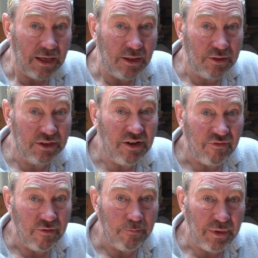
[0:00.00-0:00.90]
the
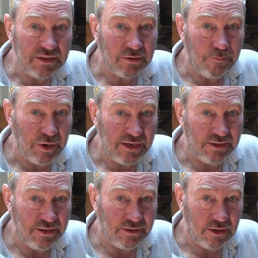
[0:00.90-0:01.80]
different bits and
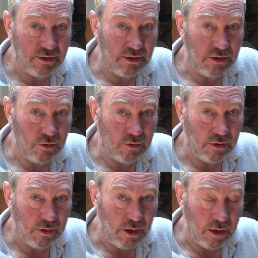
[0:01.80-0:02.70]
pieces that you
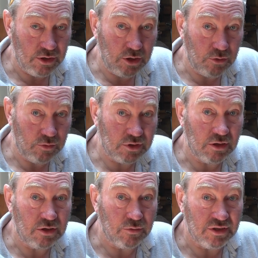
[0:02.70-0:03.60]
can use
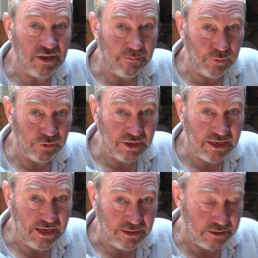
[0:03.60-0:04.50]
to assemble the
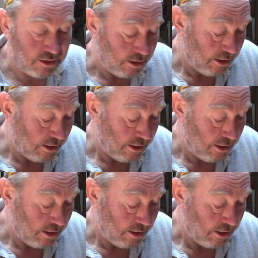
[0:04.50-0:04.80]
kits.